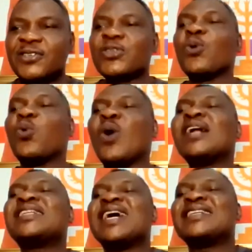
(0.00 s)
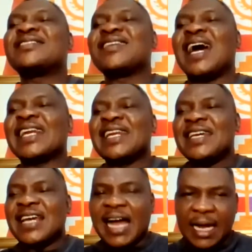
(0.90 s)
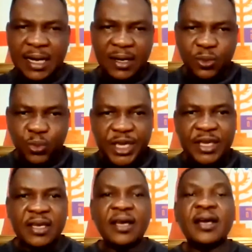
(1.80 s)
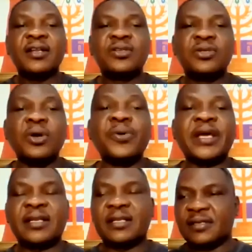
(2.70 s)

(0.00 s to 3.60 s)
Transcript: So, what exactly are we doing?